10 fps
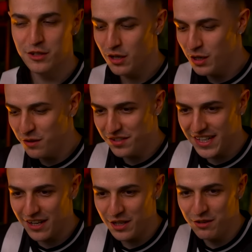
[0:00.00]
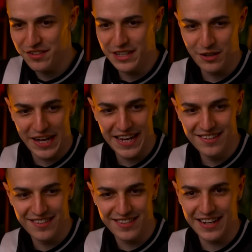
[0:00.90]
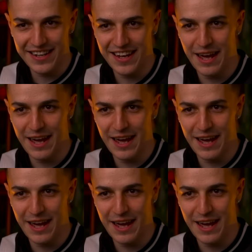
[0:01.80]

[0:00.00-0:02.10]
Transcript: So you're using you're using your kids as like